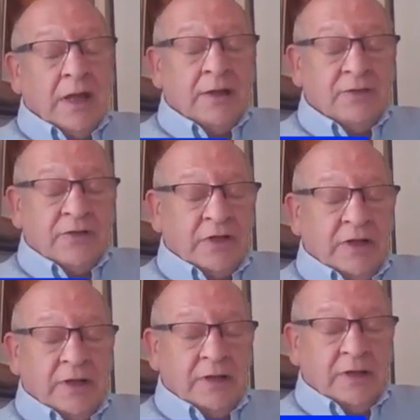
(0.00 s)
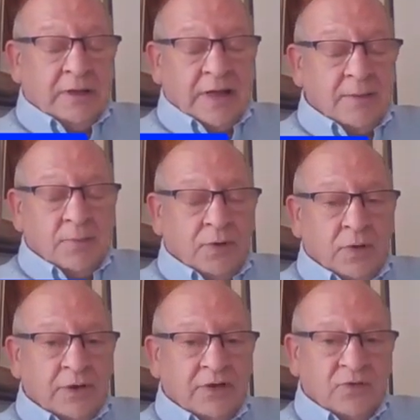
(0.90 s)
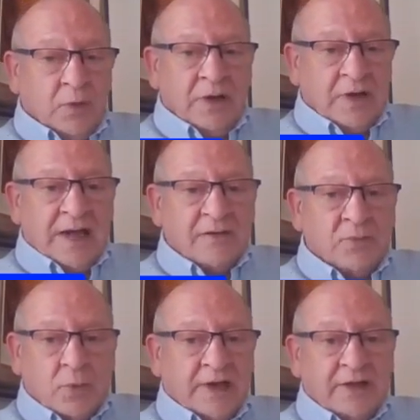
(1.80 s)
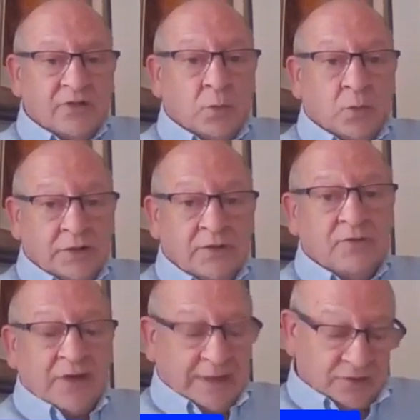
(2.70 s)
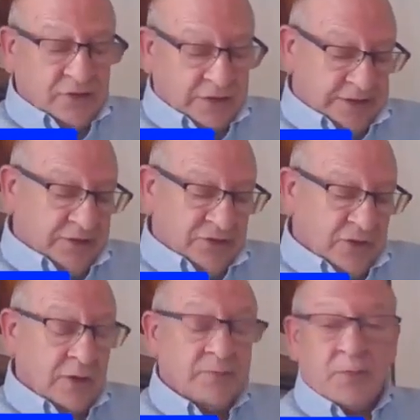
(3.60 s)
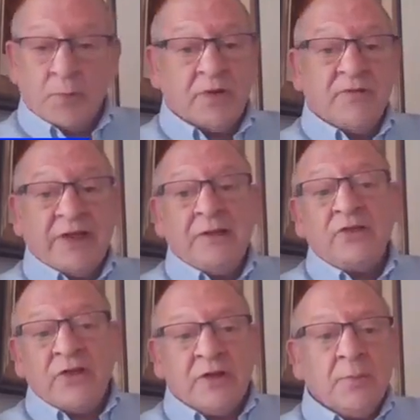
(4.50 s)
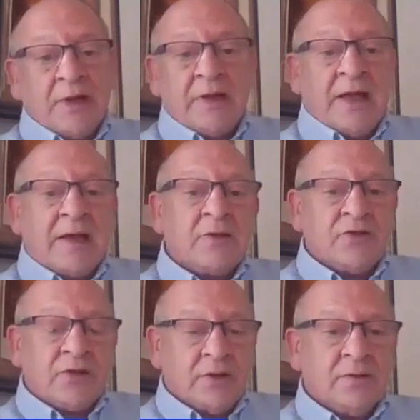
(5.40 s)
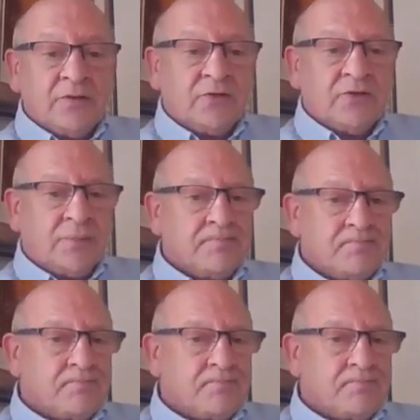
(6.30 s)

at the employers where I've worked would have actually prevented many accidents.